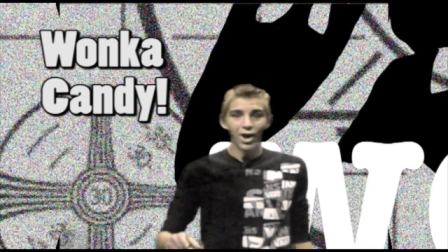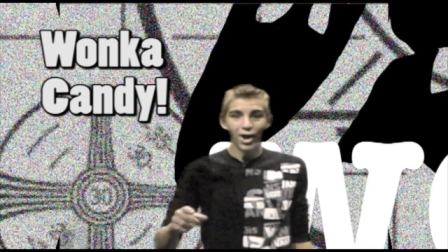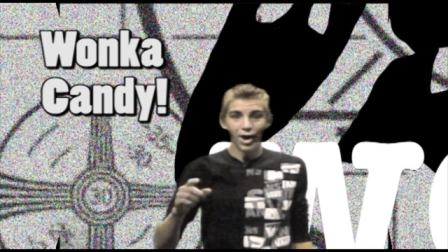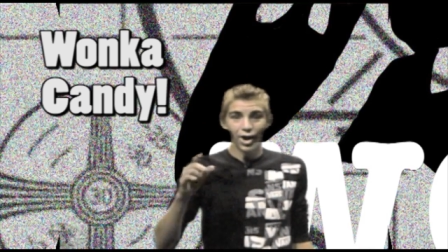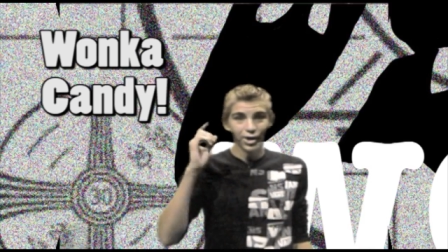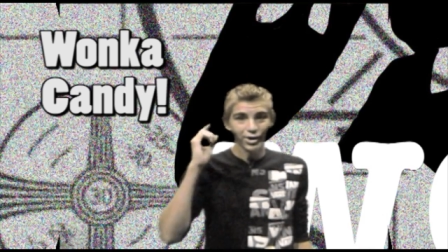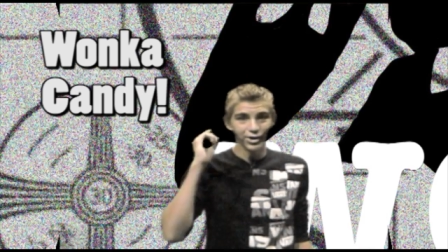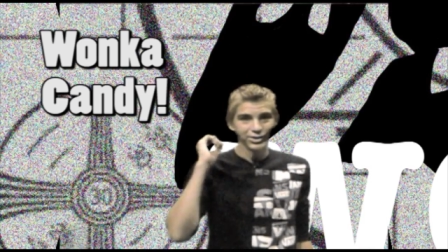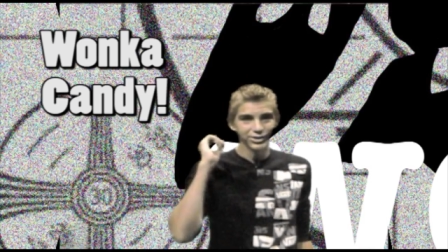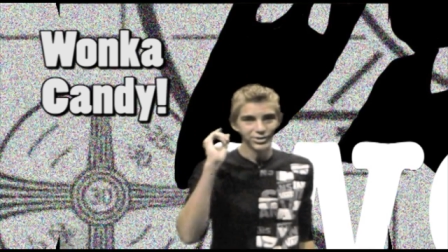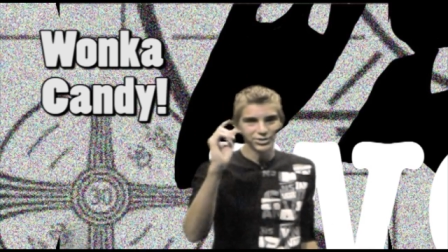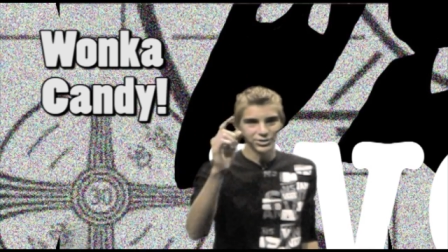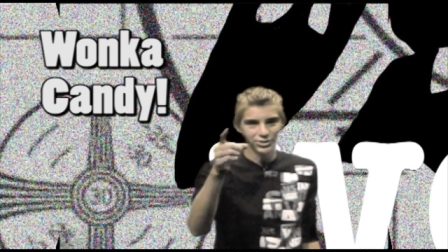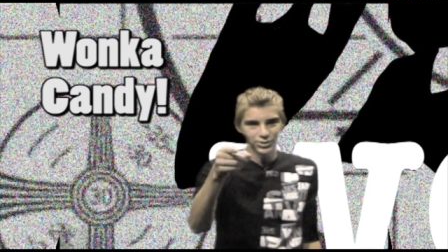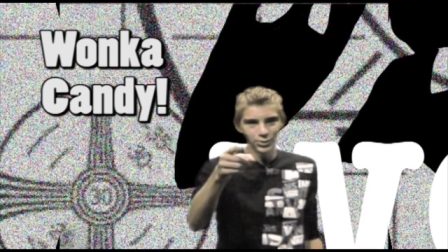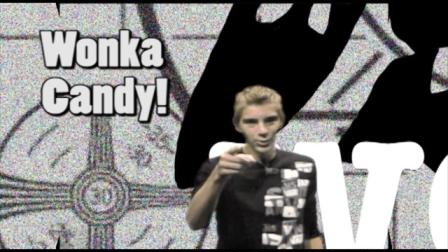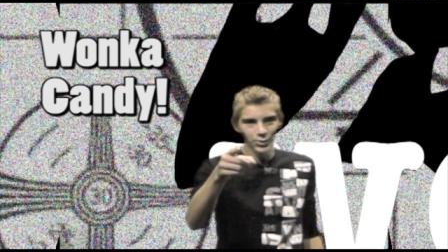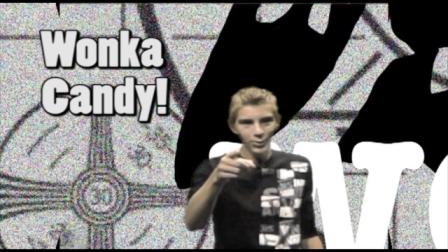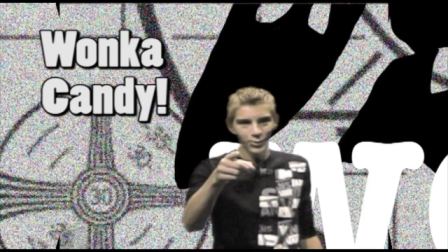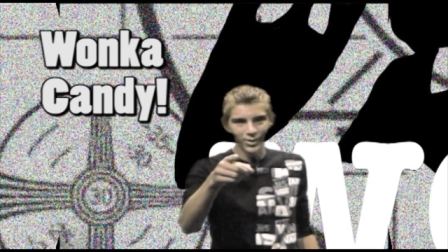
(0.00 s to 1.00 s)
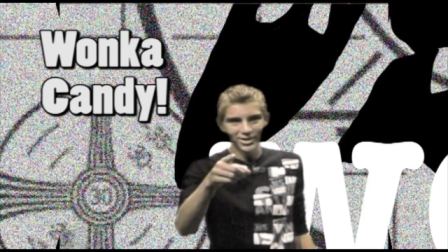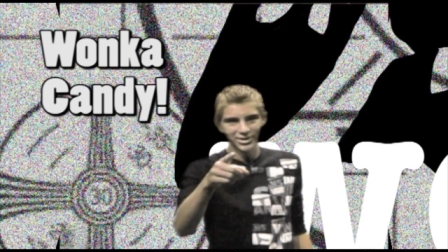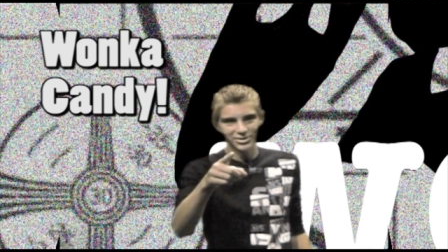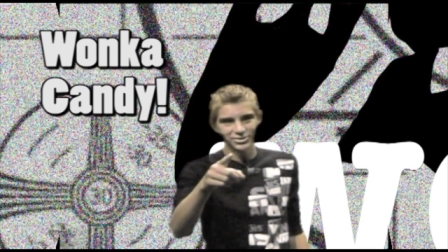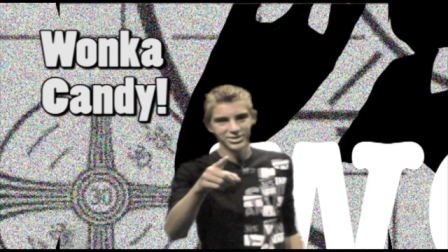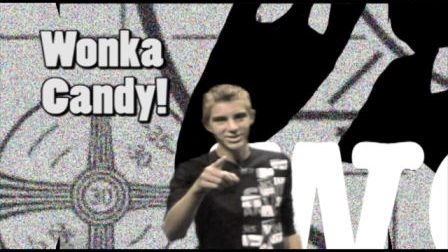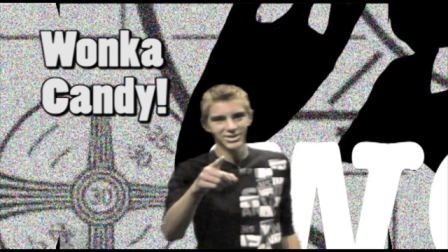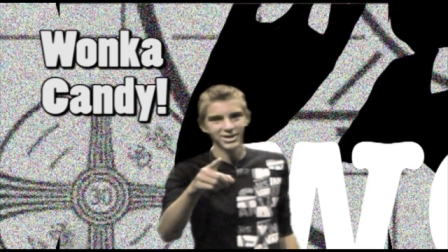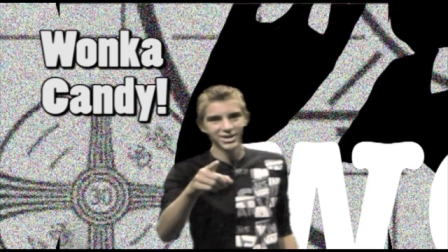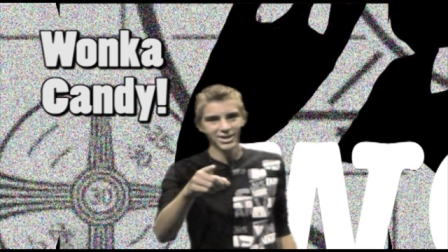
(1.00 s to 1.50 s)
Are you
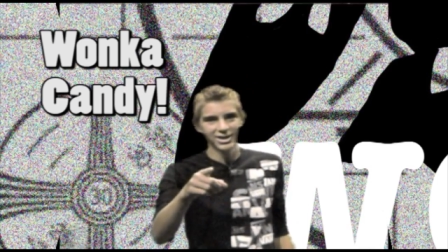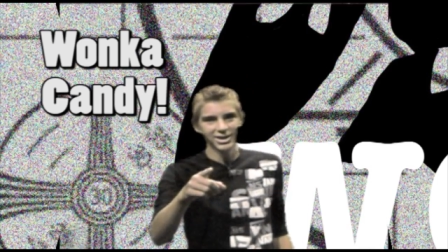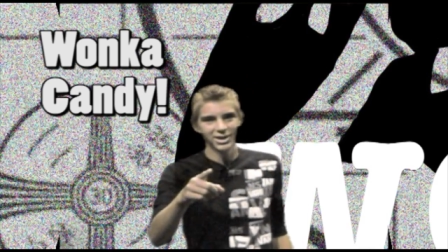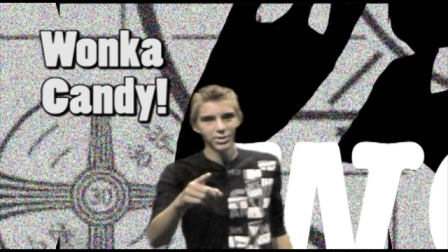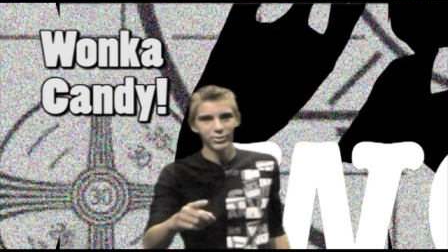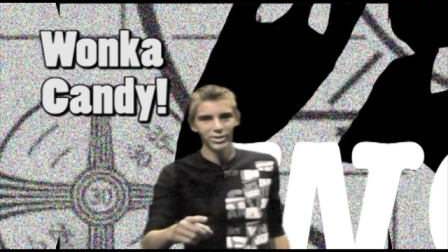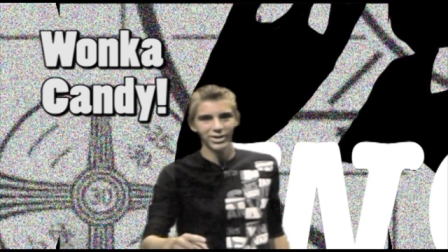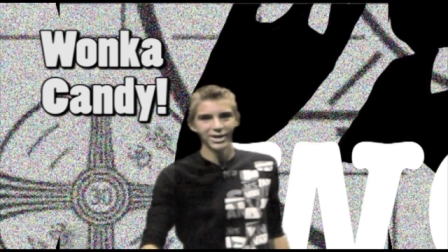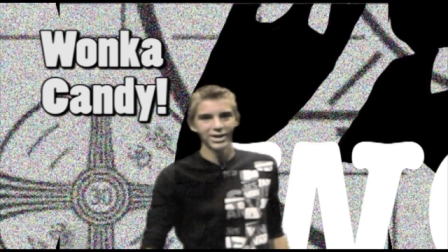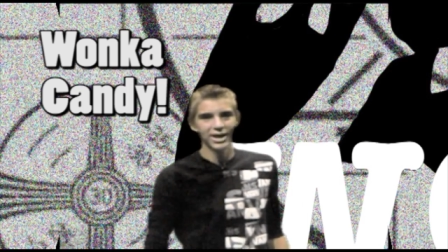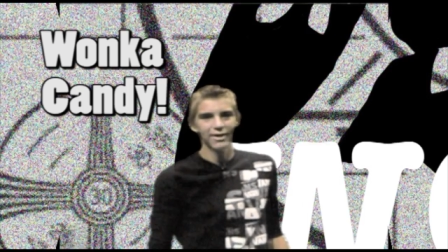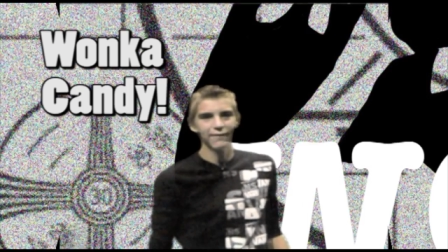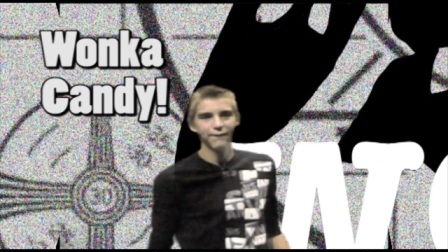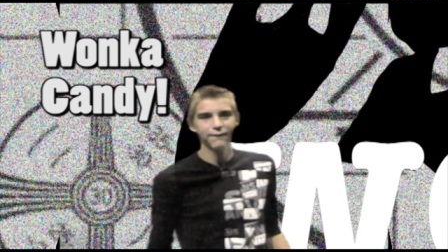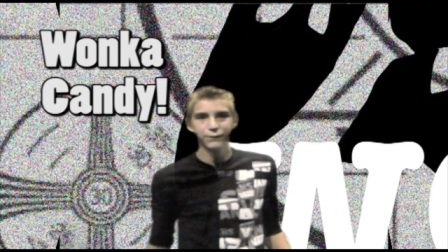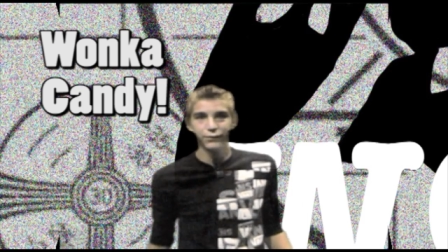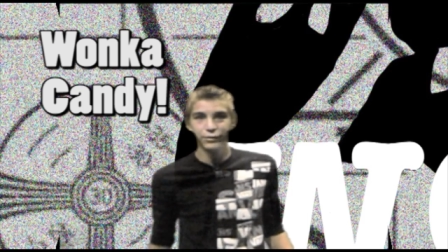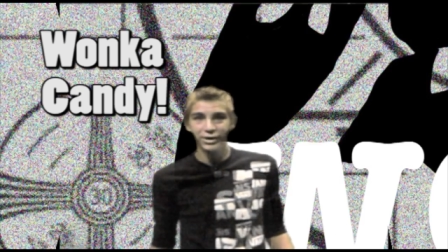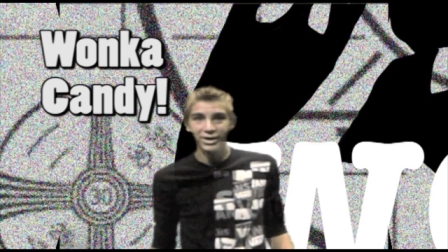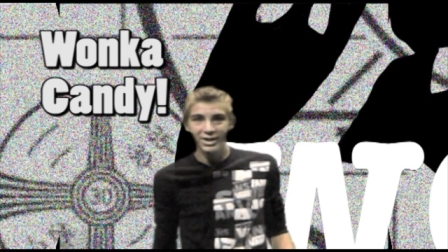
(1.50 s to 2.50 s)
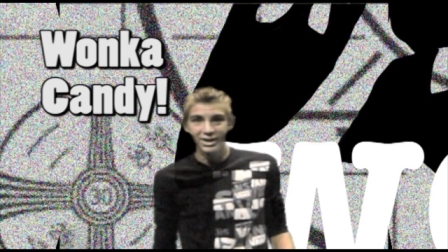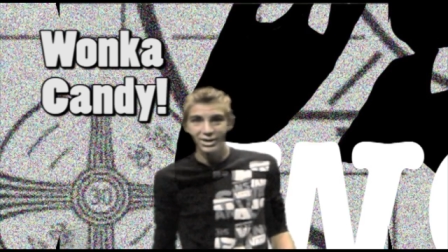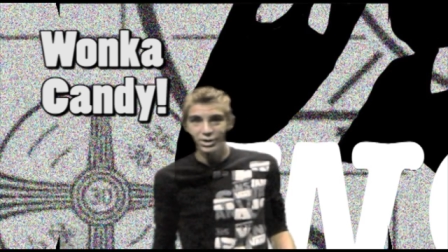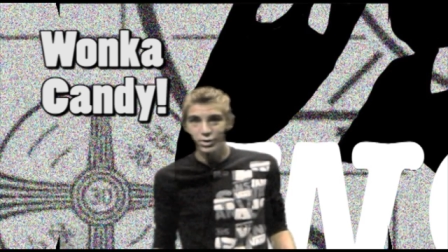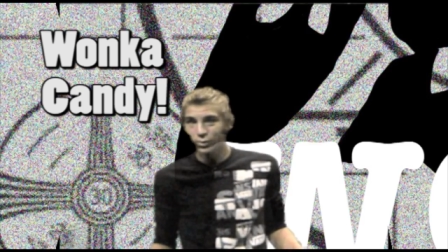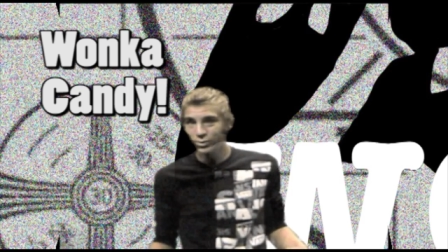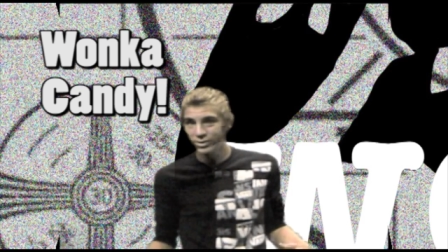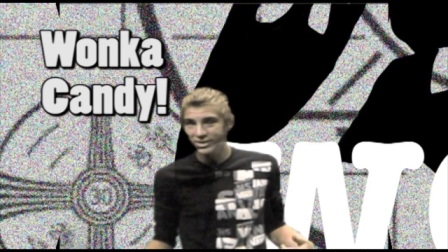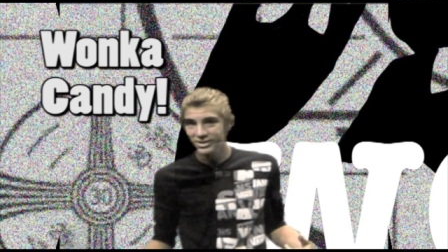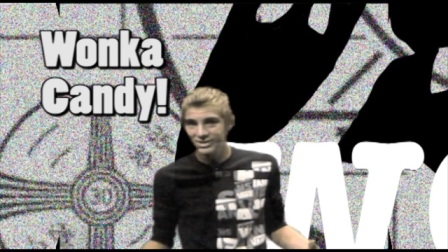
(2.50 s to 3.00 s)
interested in winning a free
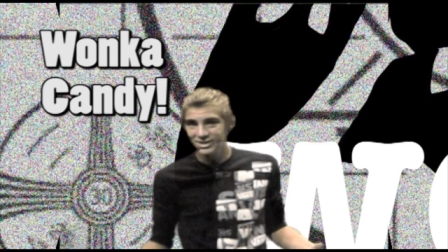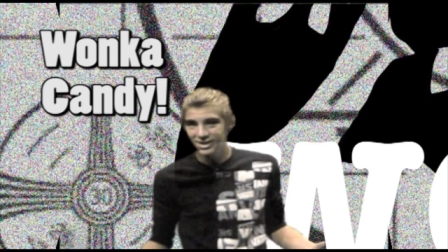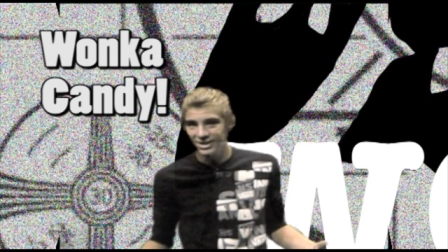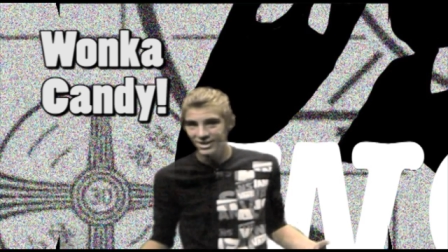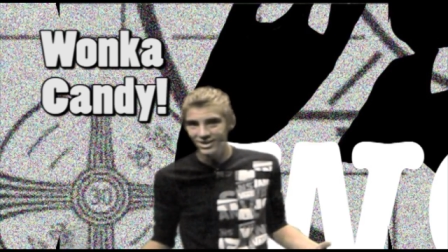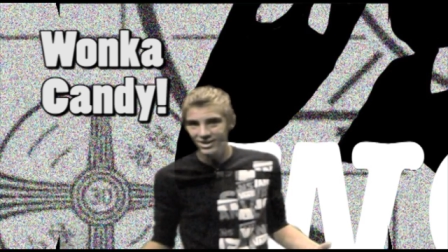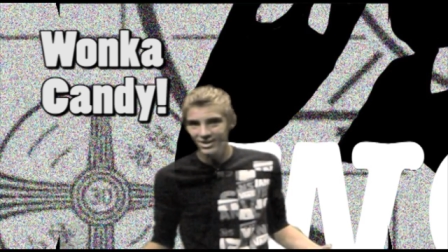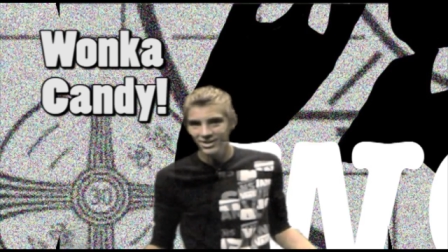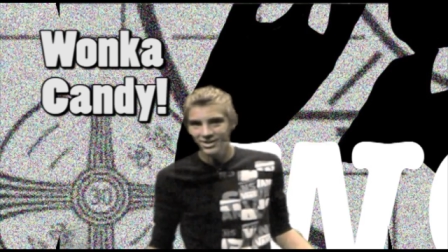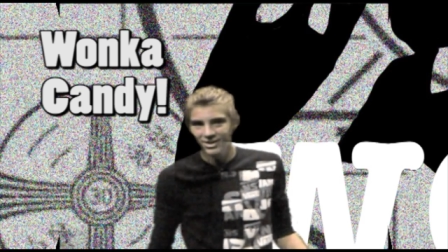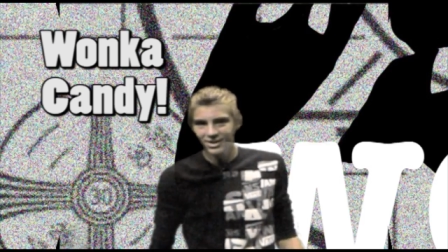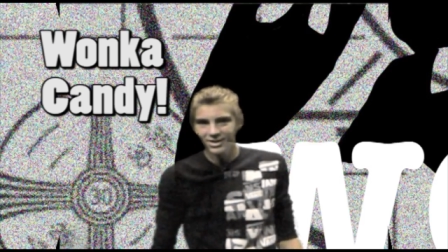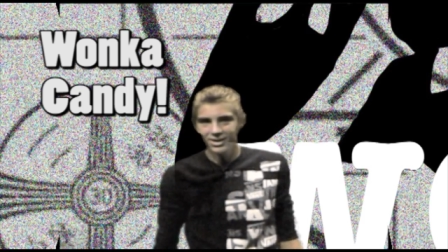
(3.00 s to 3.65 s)
golden ticket?